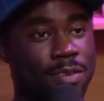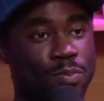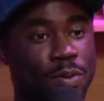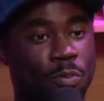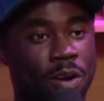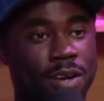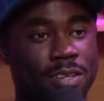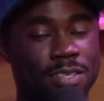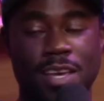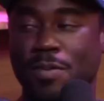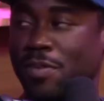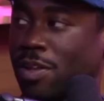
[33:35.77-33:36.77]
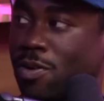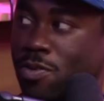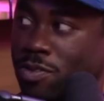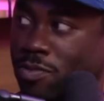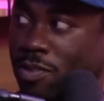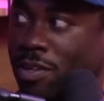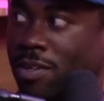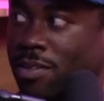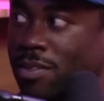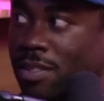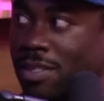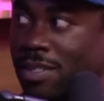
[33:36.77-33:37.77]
He's been wearing the same clothes for